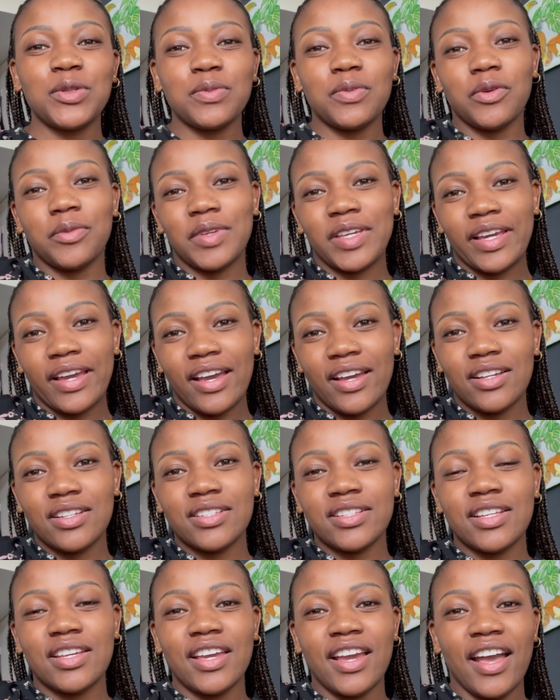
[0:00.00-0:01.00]
Bomi
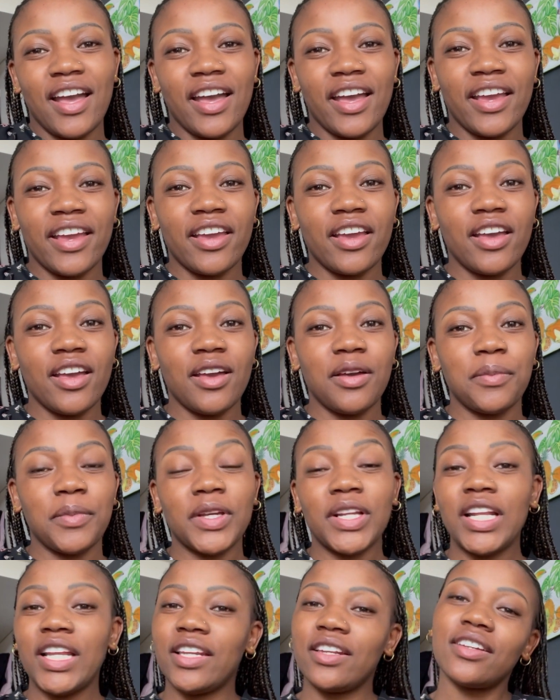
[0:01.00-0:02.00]
Gazi. I am a
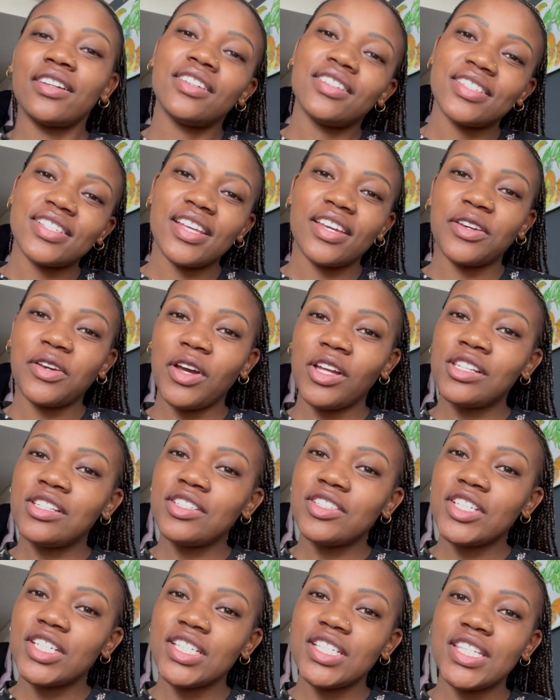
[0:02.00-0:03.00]
clinical
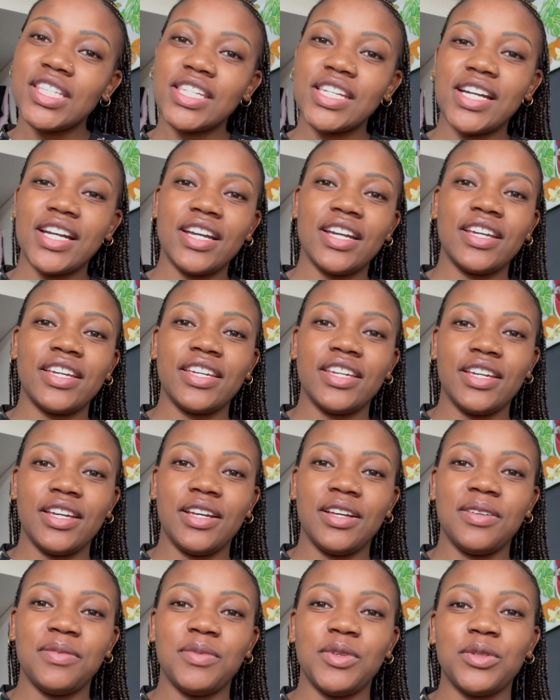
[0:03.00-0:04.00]
psychologist. I
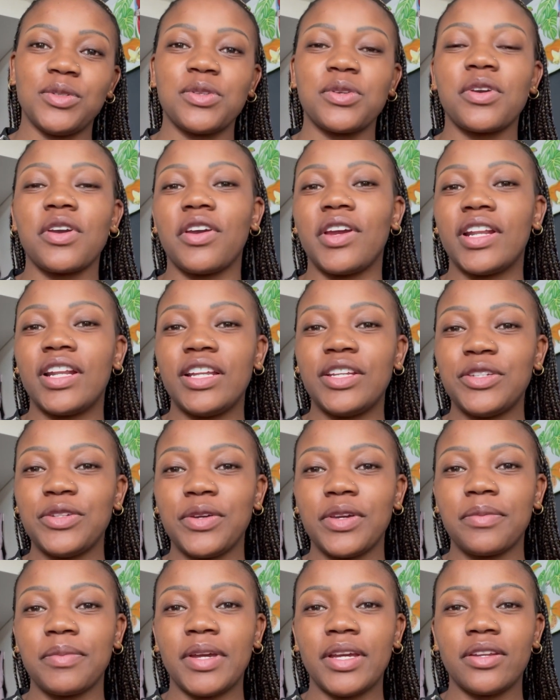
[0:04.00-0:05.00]
am also currently
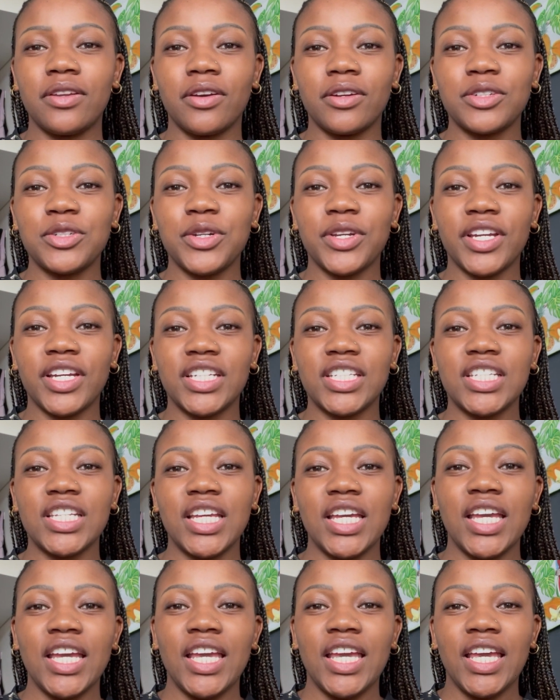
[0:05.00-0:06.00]
doing my doctorate
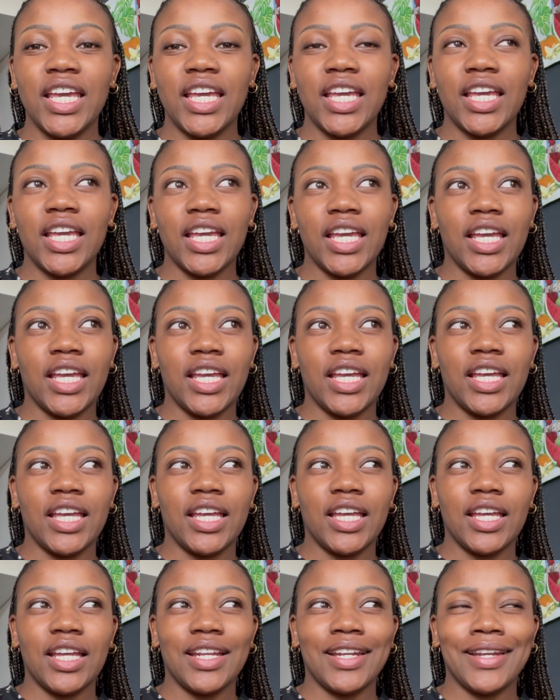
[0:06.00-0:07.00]

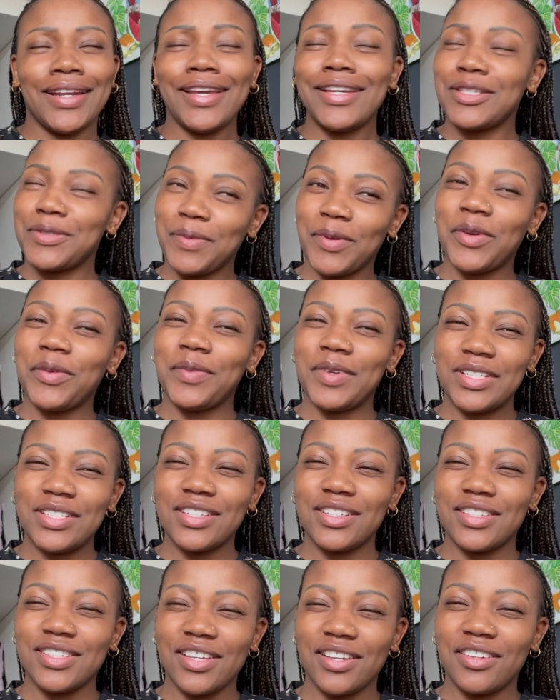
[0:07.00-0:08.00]
in
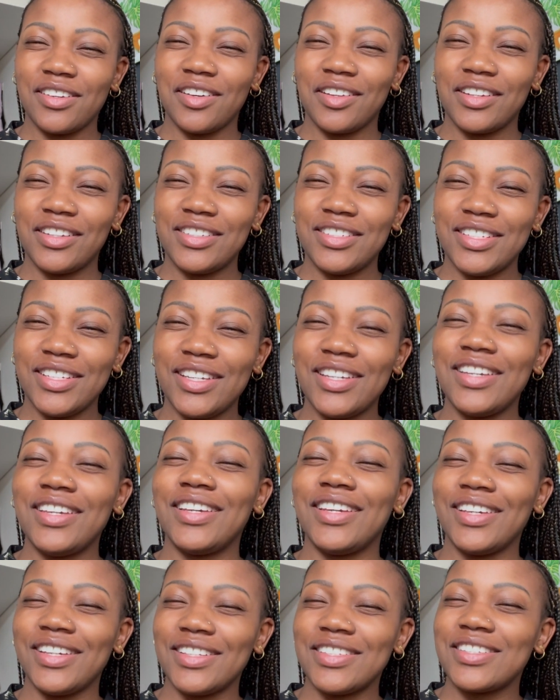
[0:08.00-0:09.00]
experimental psychology.
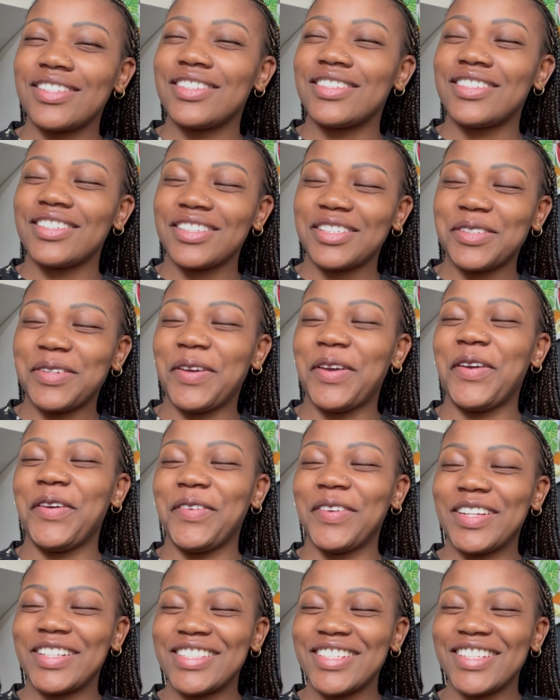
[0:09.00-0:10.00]
Is it
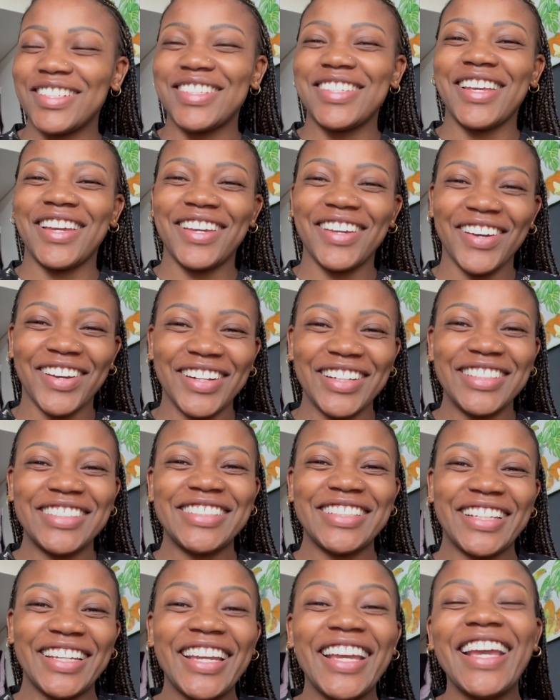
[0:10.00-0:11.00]
experimental
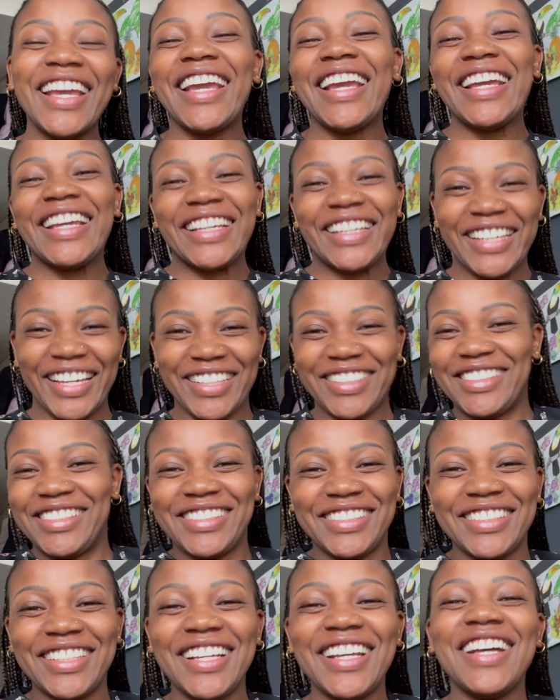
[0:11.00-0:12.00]
psychology?
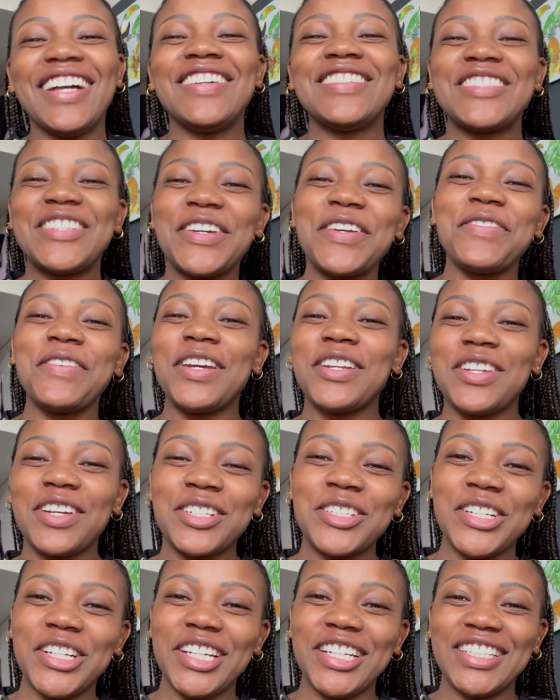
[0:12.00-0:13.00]
Yes, doing my
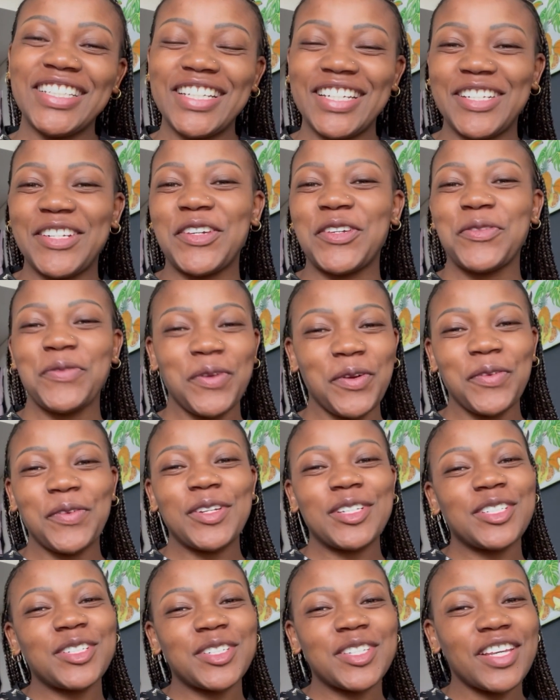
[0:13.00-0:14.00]
doctorate in
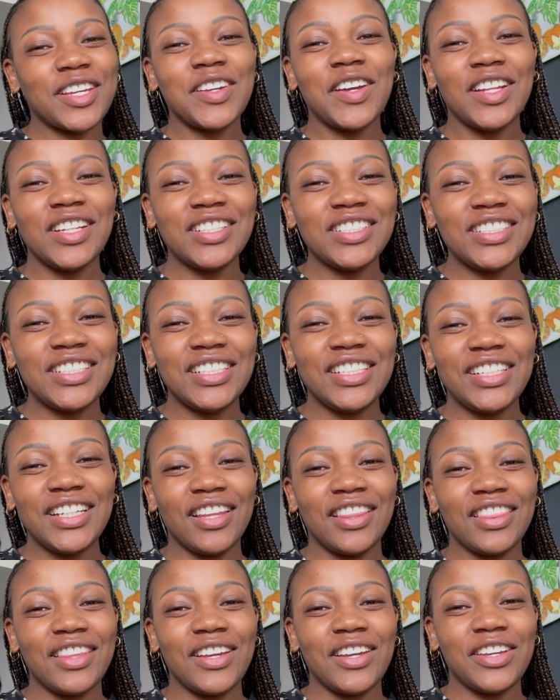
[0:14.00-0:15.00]
experimental psychology
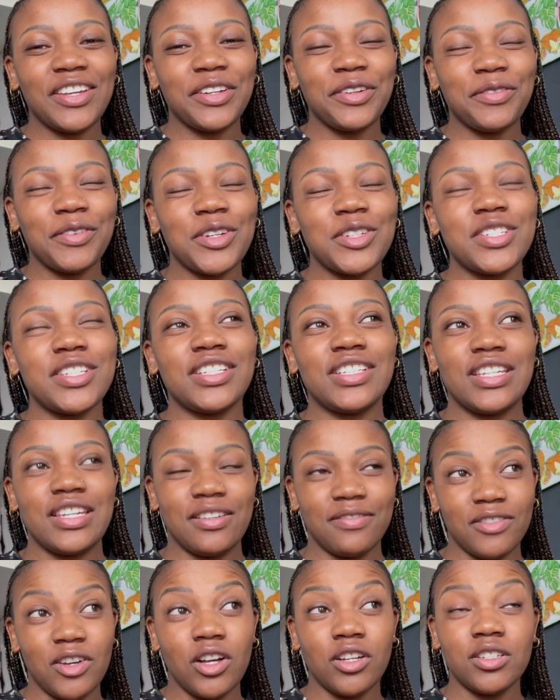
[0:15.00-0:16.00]
at the University
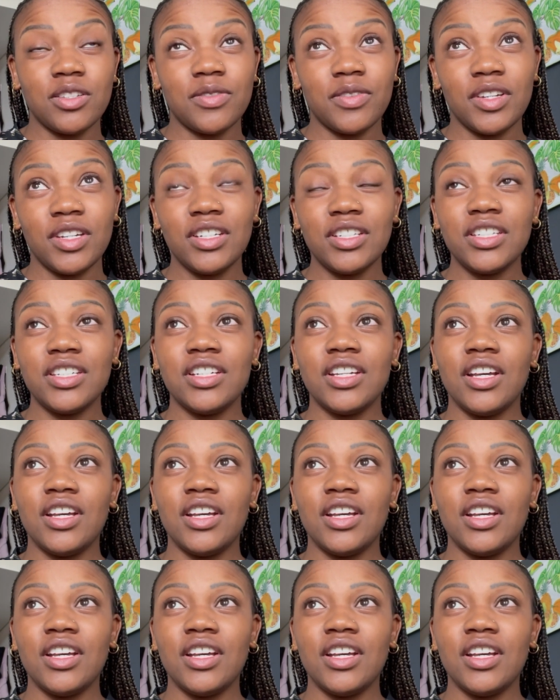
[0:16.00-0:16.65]
of Oxford.